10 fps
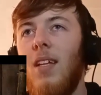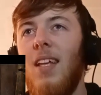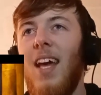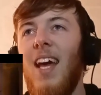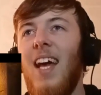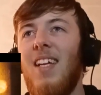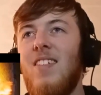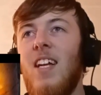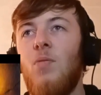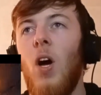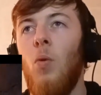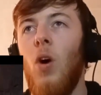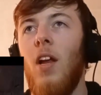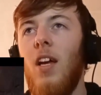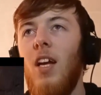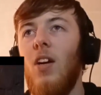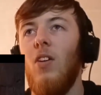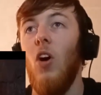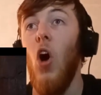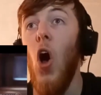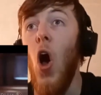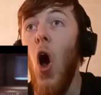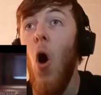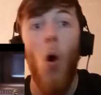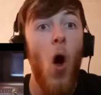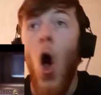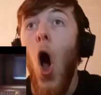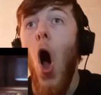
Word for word: Yes, that's what I want to hear. There's so much fighting in this